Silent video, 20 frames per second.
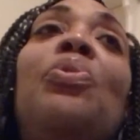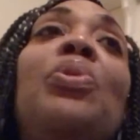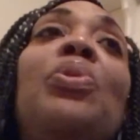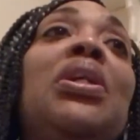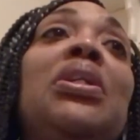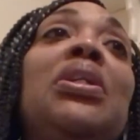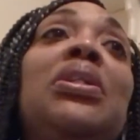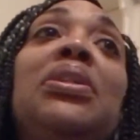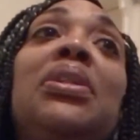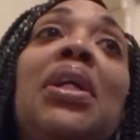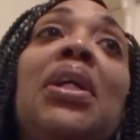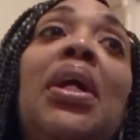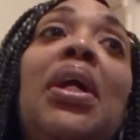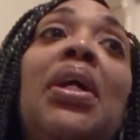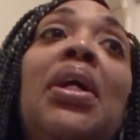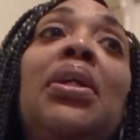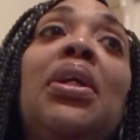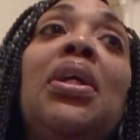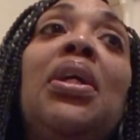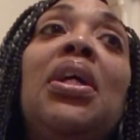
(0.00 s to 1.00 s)
was that
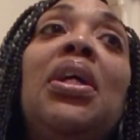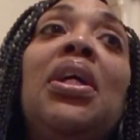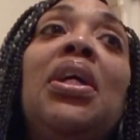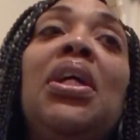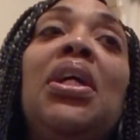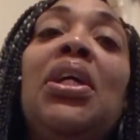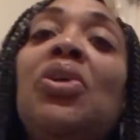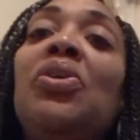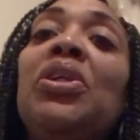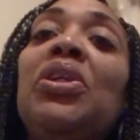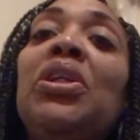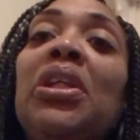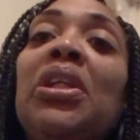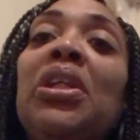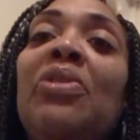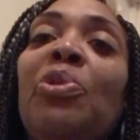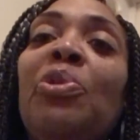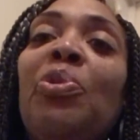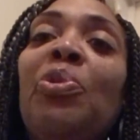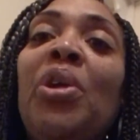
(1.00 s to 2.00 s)
he can only live
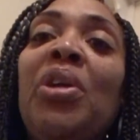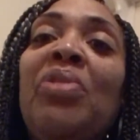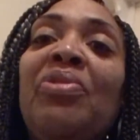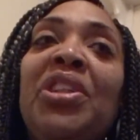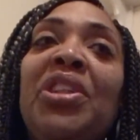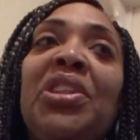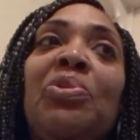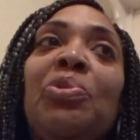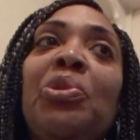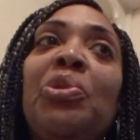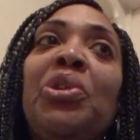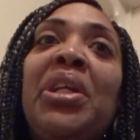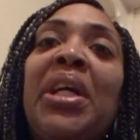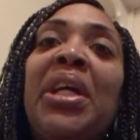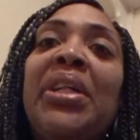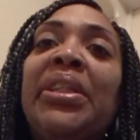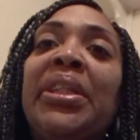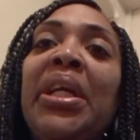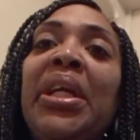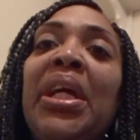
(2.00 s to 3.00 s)
with one of us. If we're not
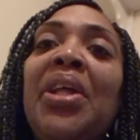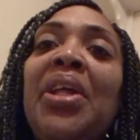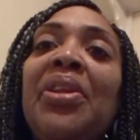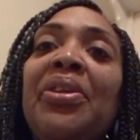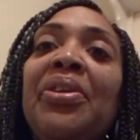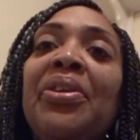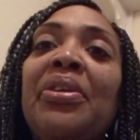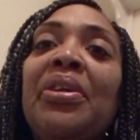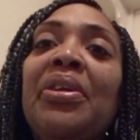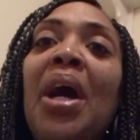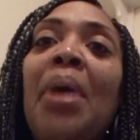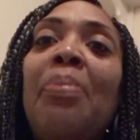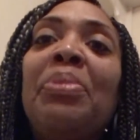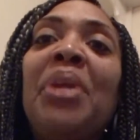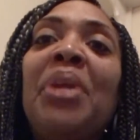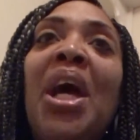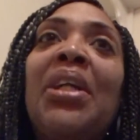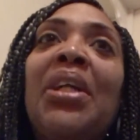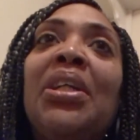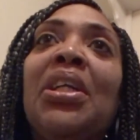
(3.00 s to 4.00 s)
together, I'm
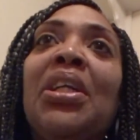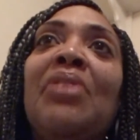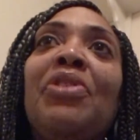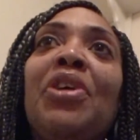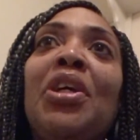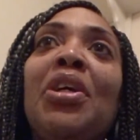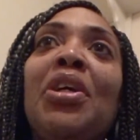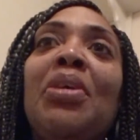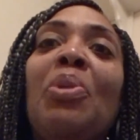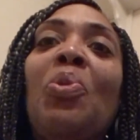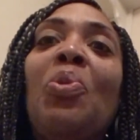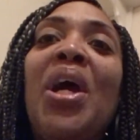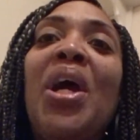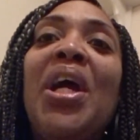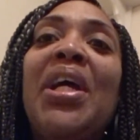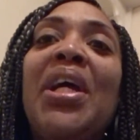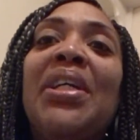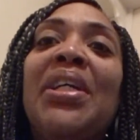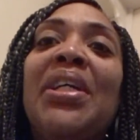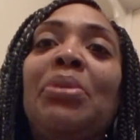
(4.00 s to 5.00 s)
not giving him away
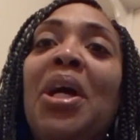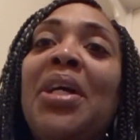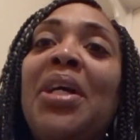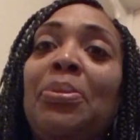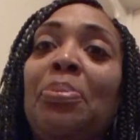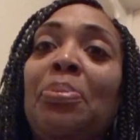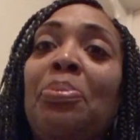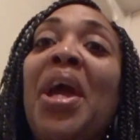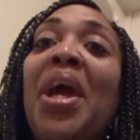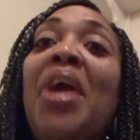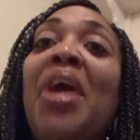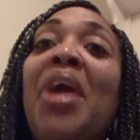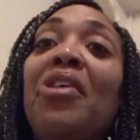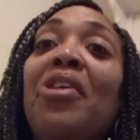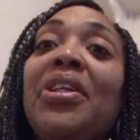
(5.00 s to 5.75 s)
as a parent.